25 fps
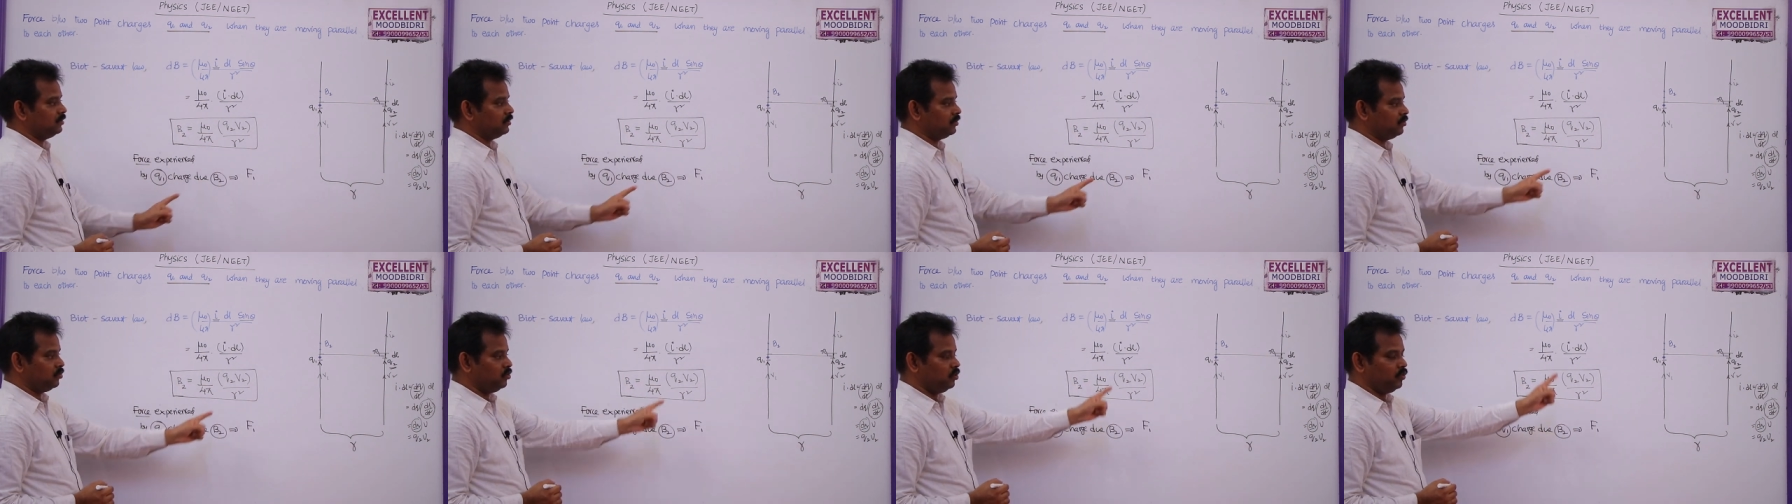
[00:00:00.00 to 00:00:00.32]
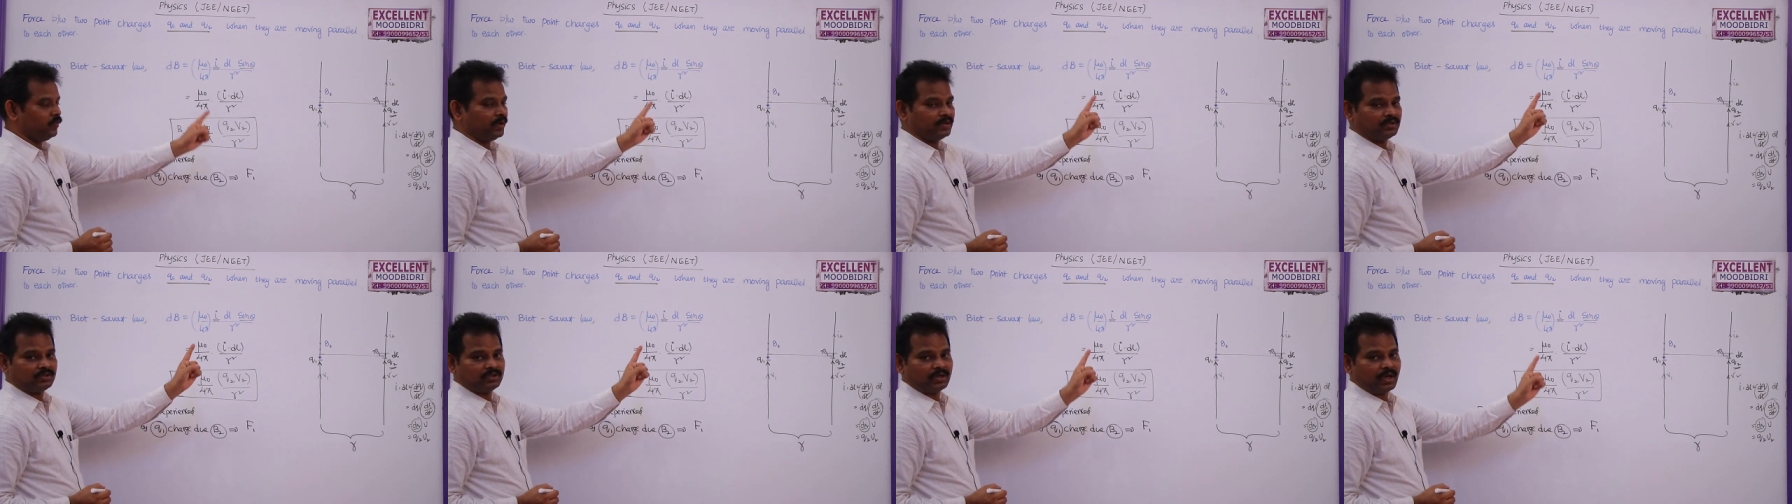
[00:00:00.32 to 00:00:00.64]

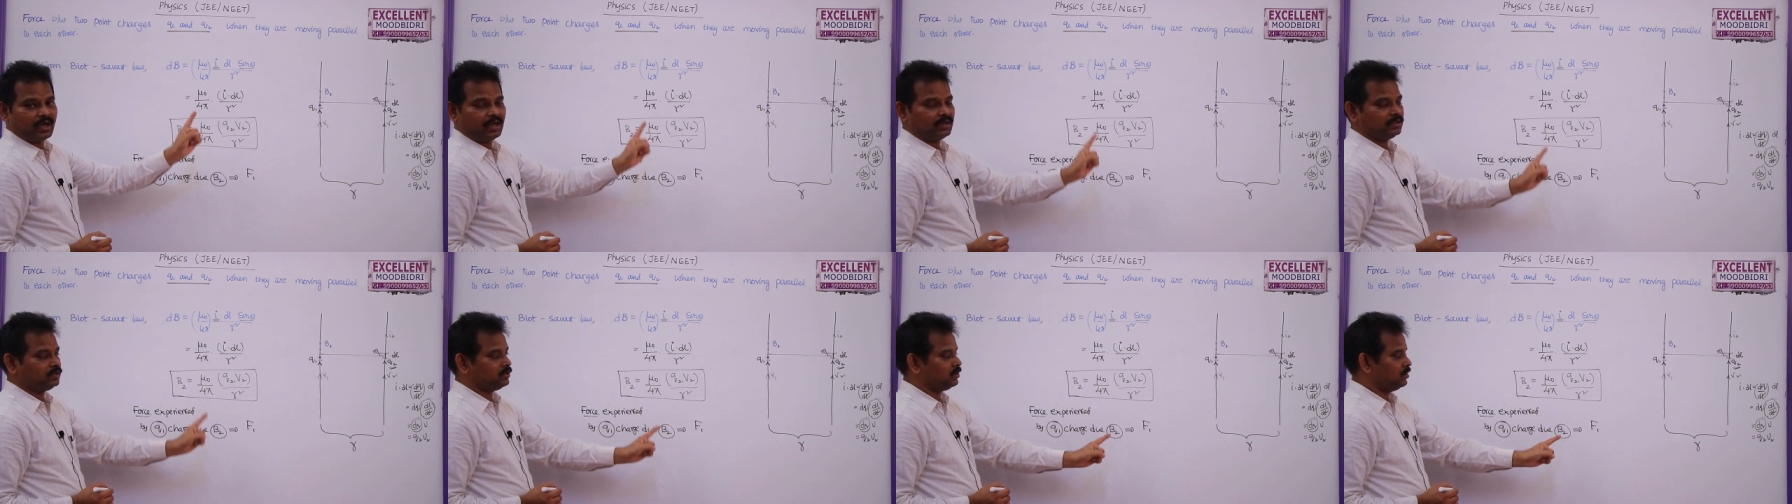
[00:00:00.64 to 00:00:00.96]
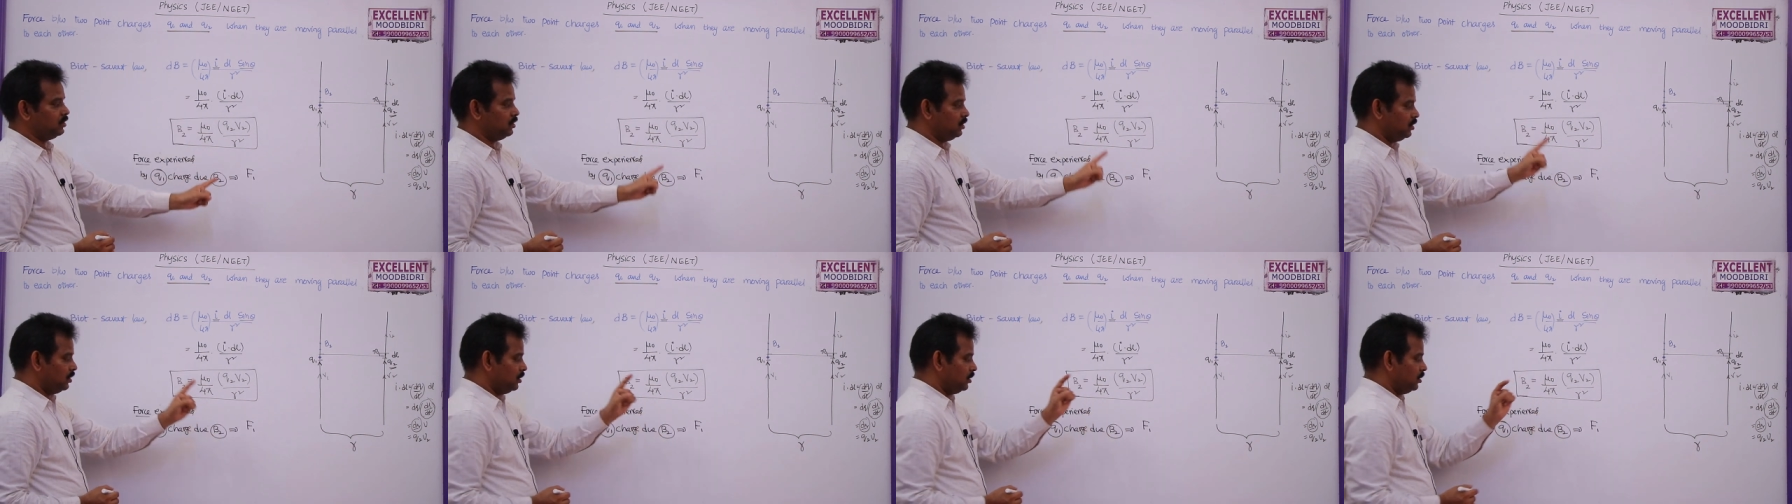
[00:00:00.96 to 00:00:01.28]
Q1 charge,
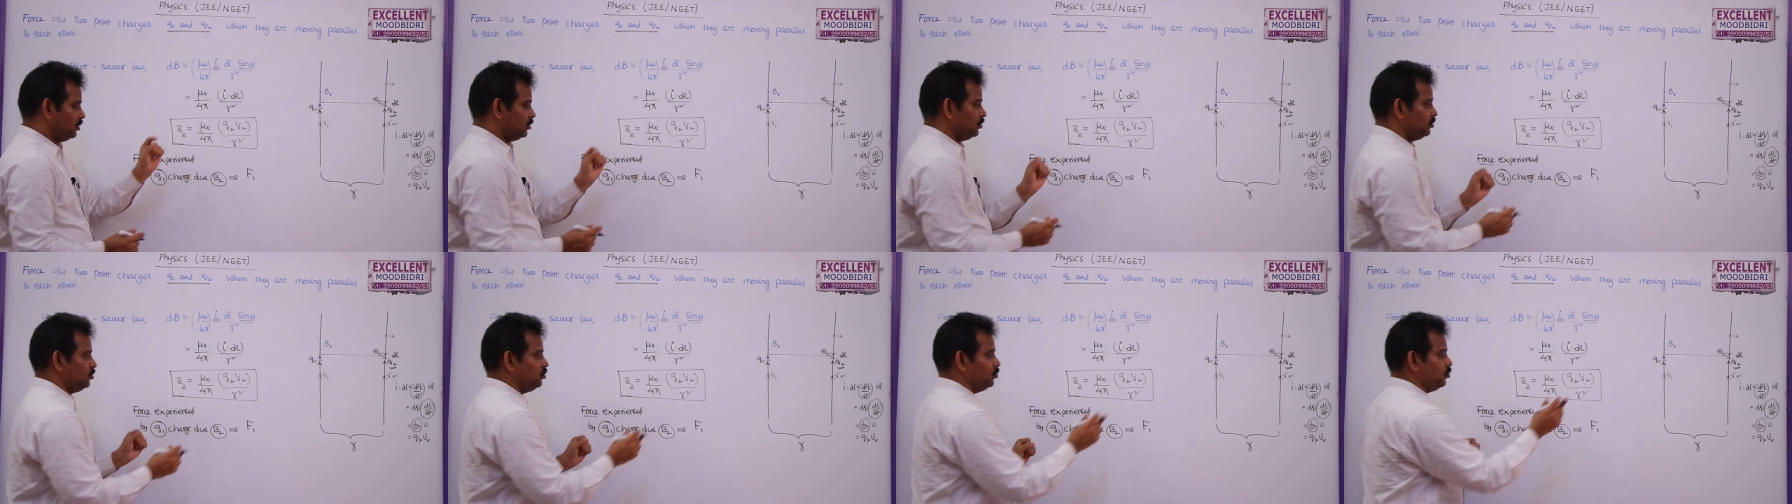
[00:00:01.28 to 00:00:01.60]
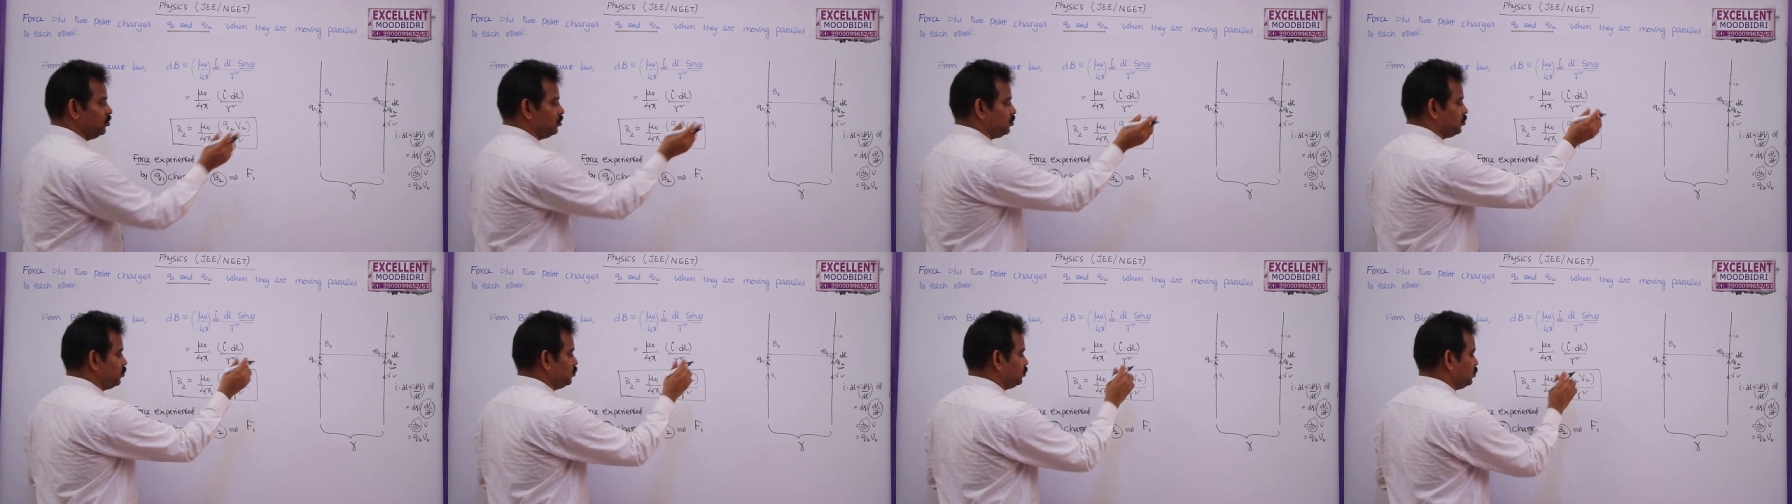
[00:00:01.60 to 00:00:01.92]

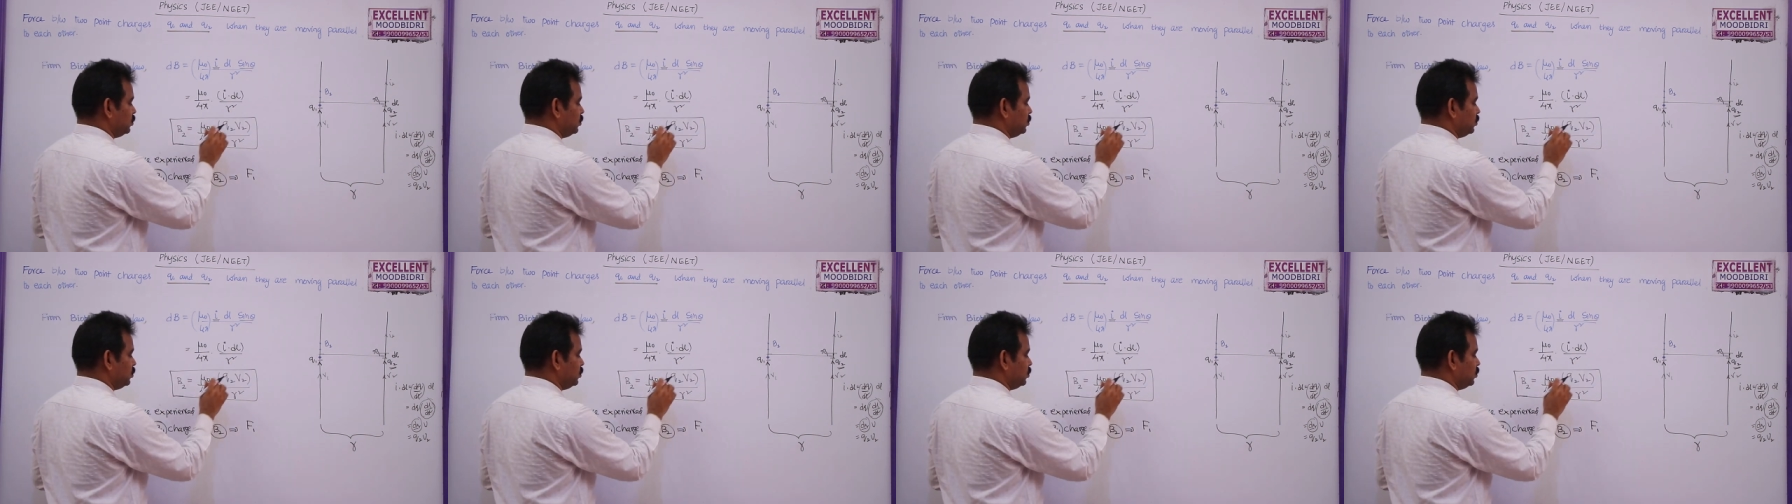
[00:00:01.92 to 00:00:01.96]
due to